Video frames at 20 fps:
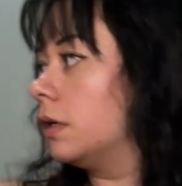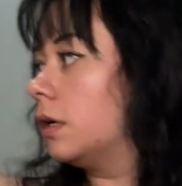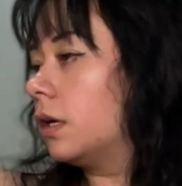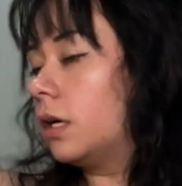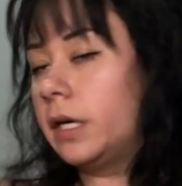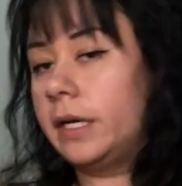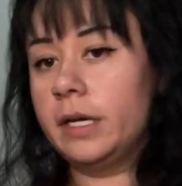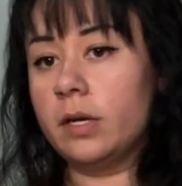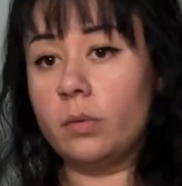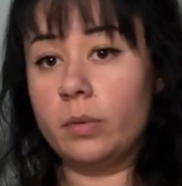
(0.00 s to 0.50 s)

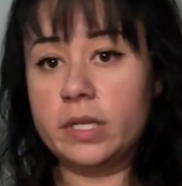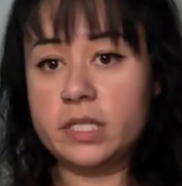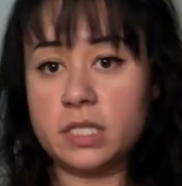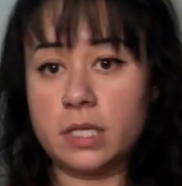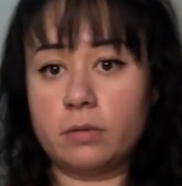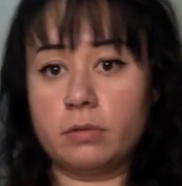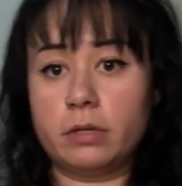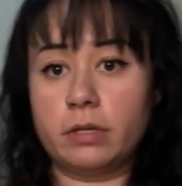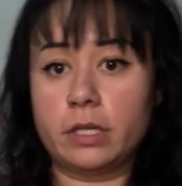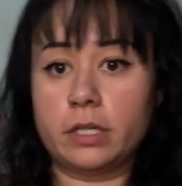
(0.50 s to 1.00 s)
I know we
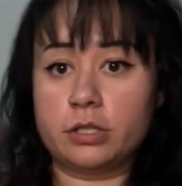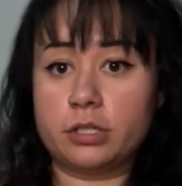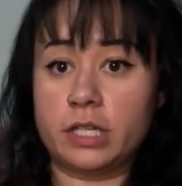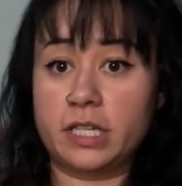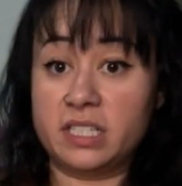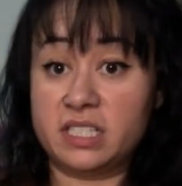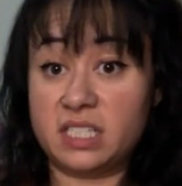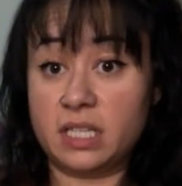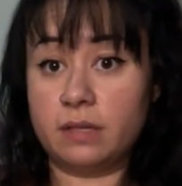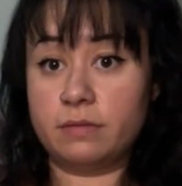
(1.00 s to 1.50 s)
said we were going to try to
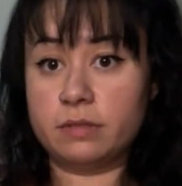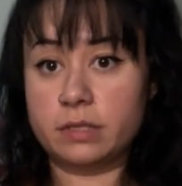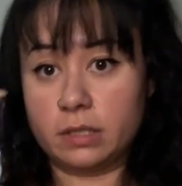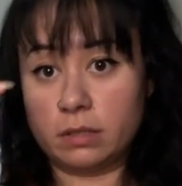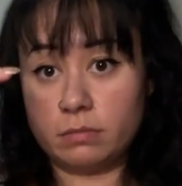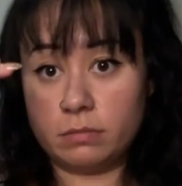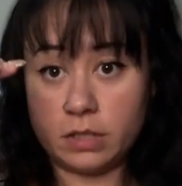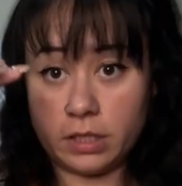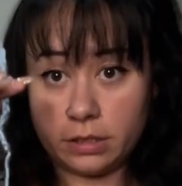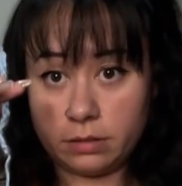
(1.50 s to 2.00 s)
save
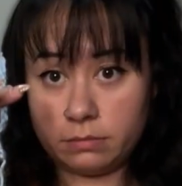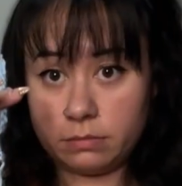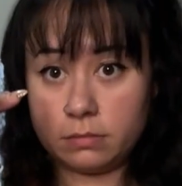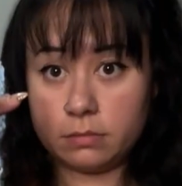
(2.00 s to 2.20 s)
some, but